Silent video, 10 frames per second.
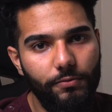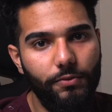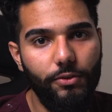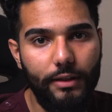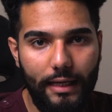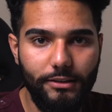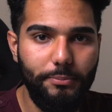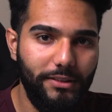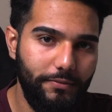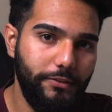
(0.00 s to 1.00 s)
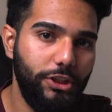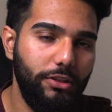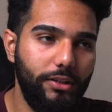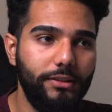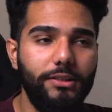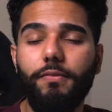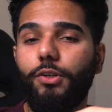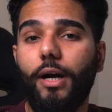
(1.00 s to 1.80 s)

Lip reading: for that specific G37